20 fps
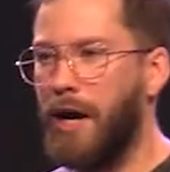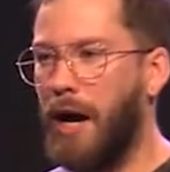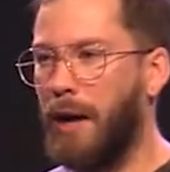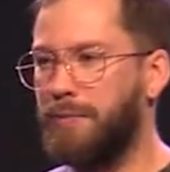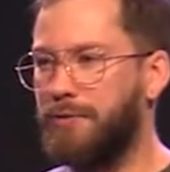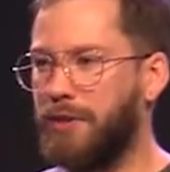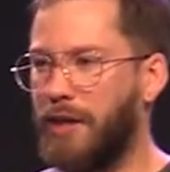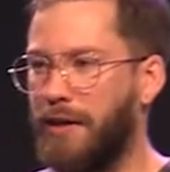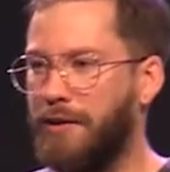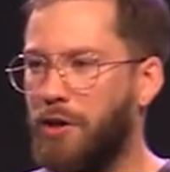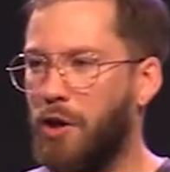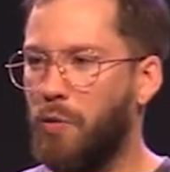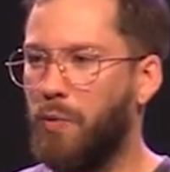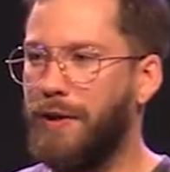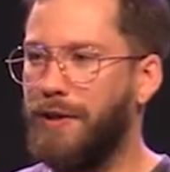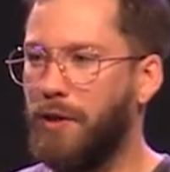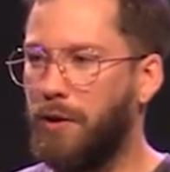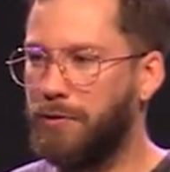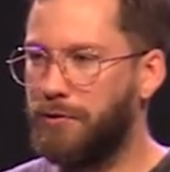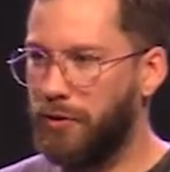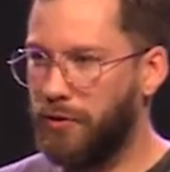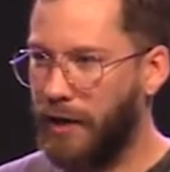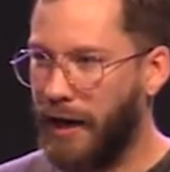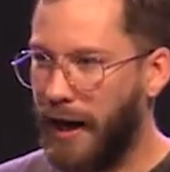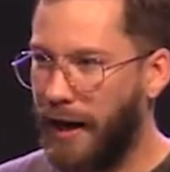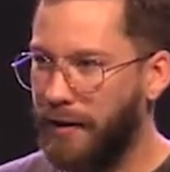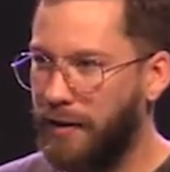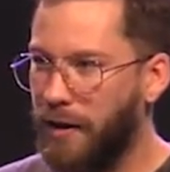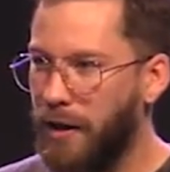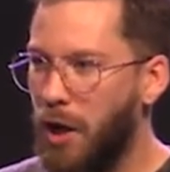I'm saying, no, we don't do
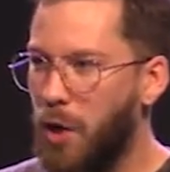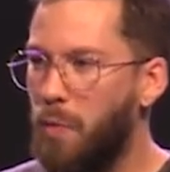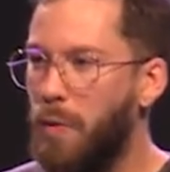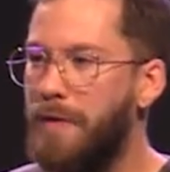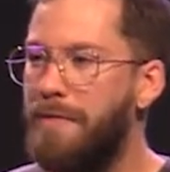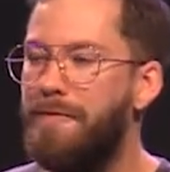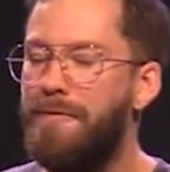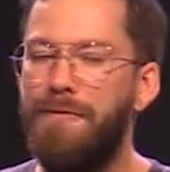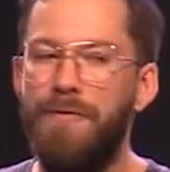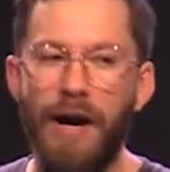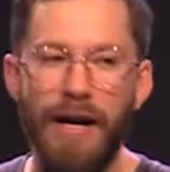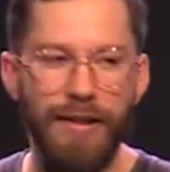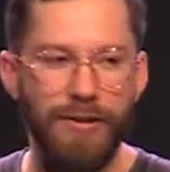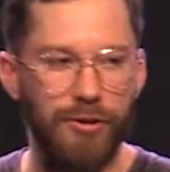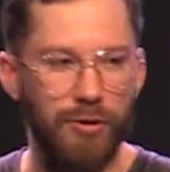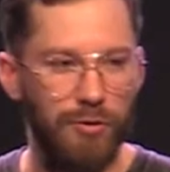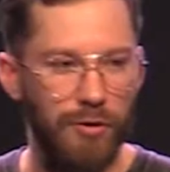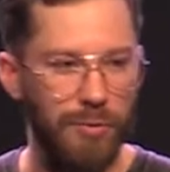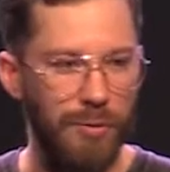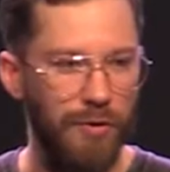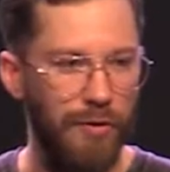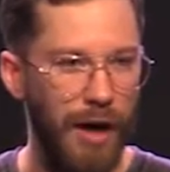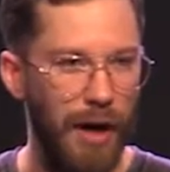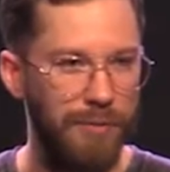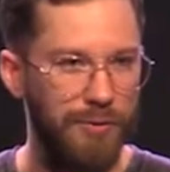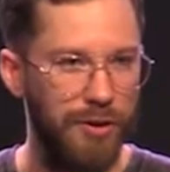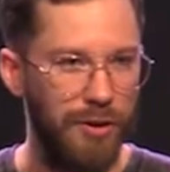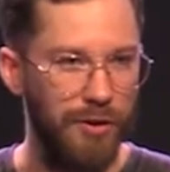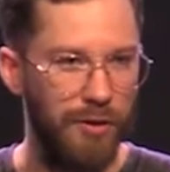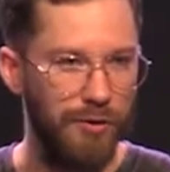that. We fight to remove
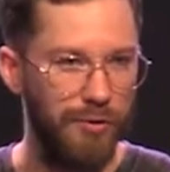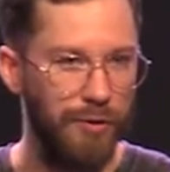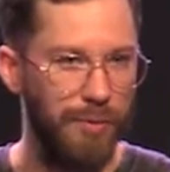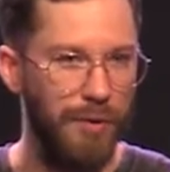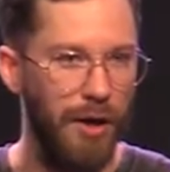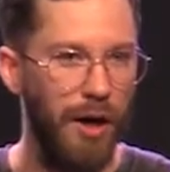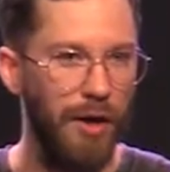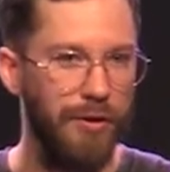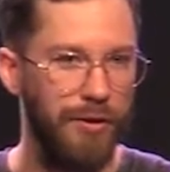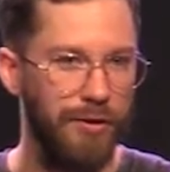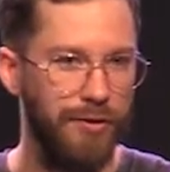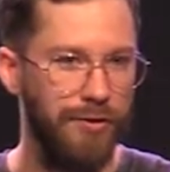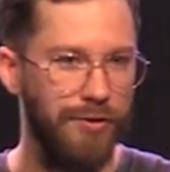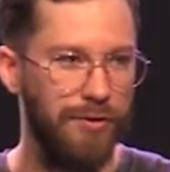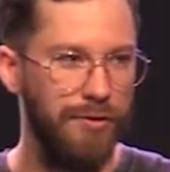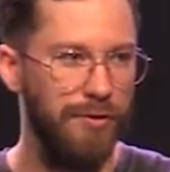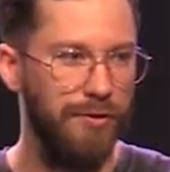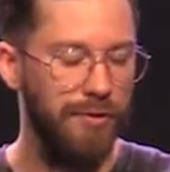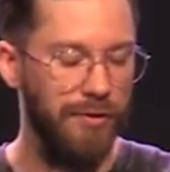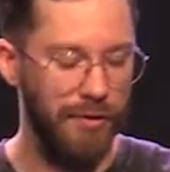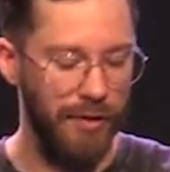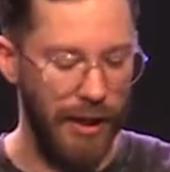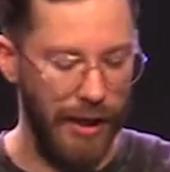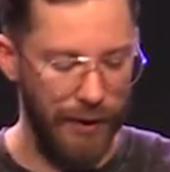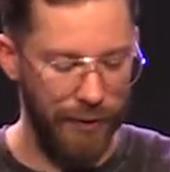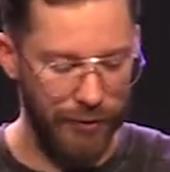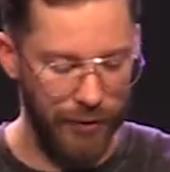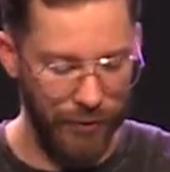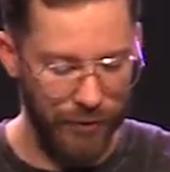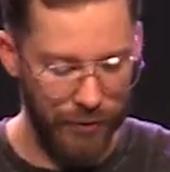obstacles from others'
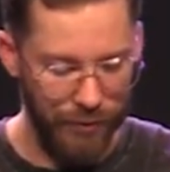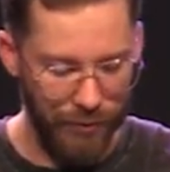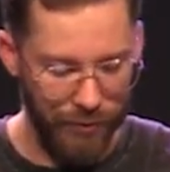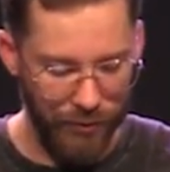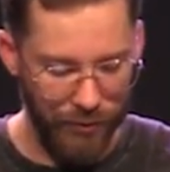lives.